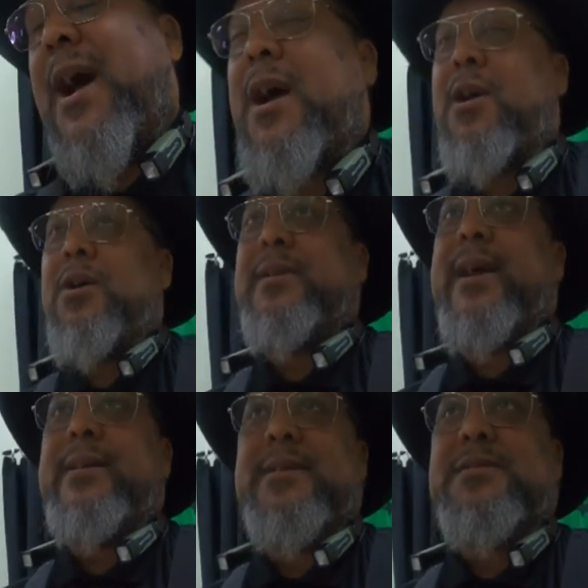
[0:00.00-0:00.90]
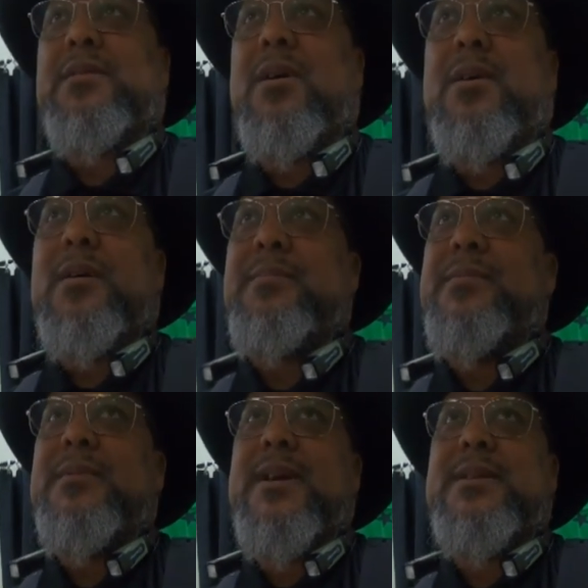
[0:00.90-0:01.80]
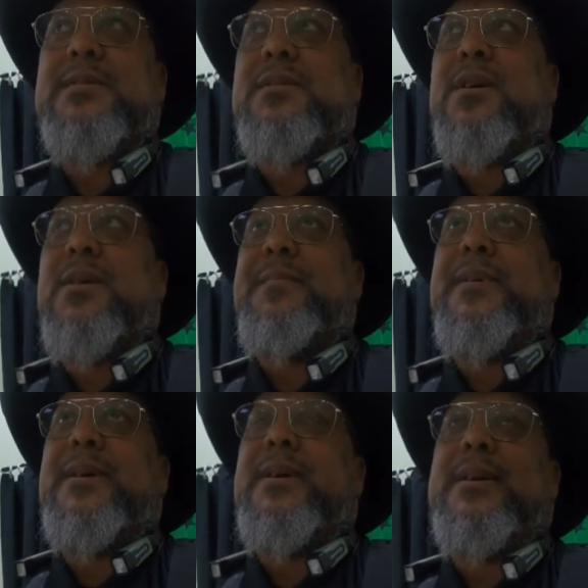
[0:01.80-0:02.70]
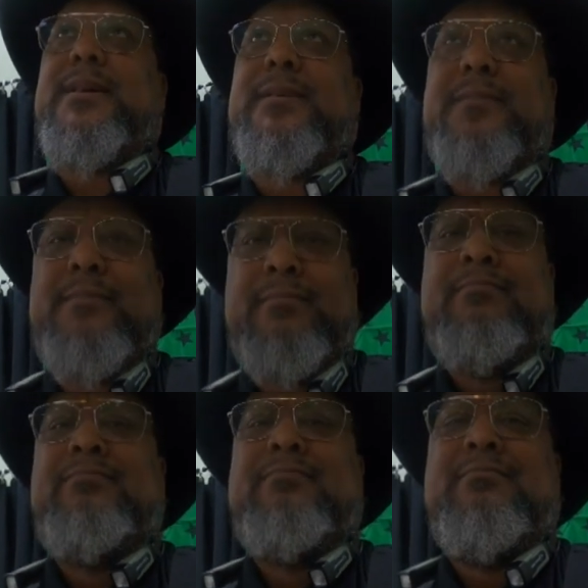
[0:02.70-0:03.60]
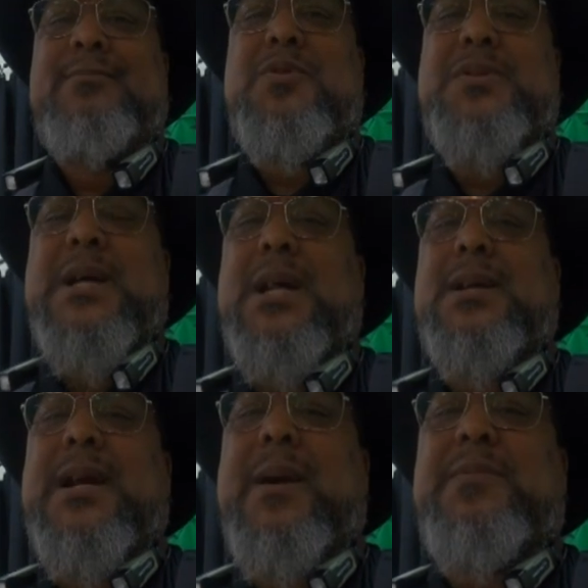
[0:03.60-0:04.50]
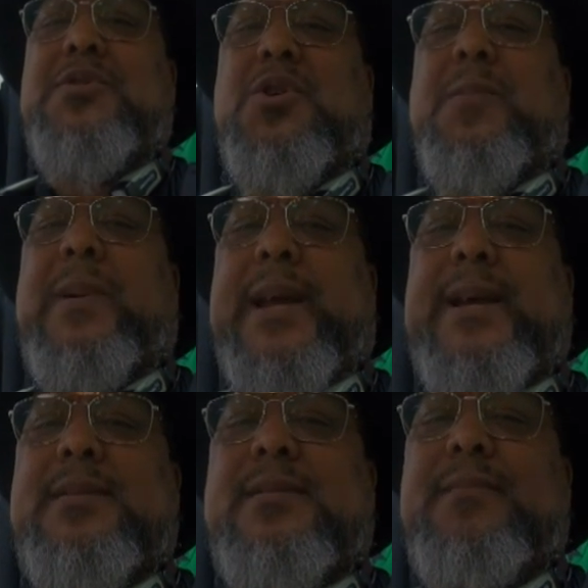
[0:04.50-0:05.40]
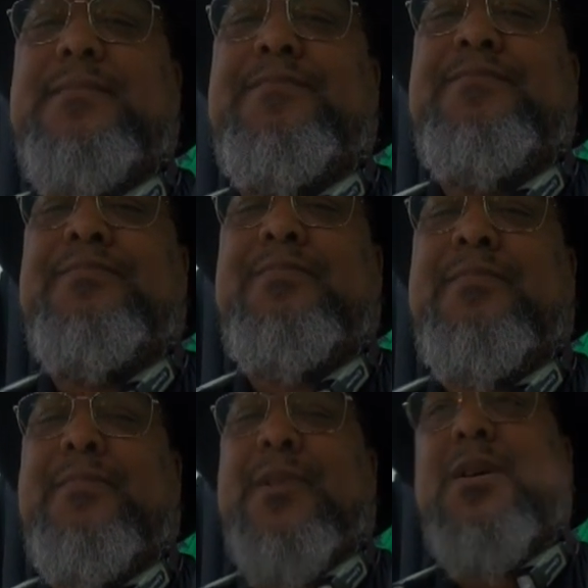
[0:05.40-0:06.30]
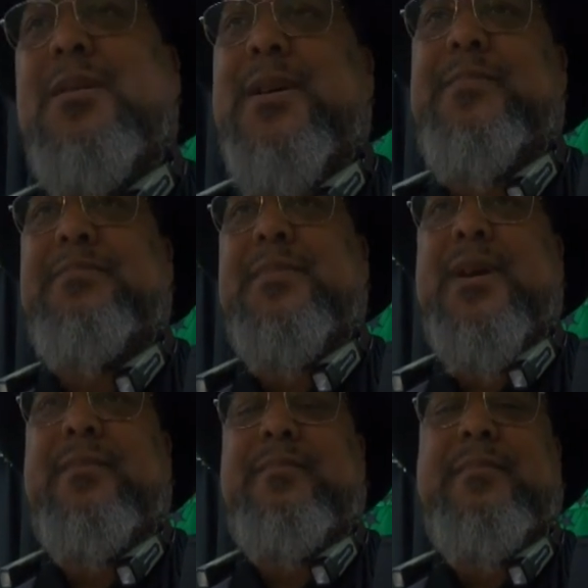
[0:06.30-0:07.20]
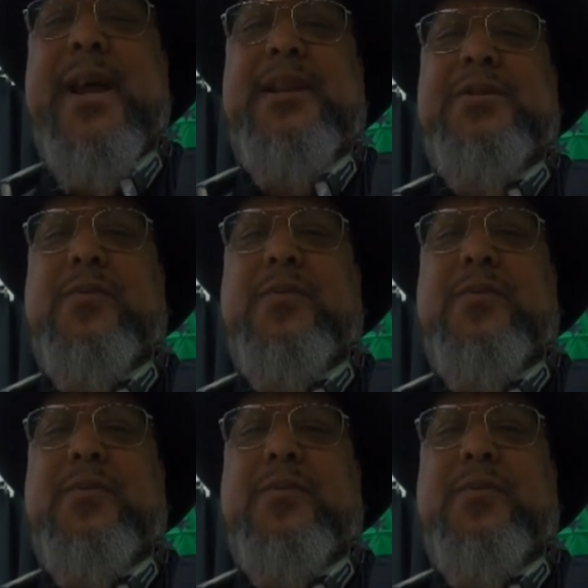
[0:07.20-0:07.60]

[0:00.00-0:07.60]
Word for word: Now I heard they disarmed they disarmed uh, what was it, helicopters or planes? You know, they they made it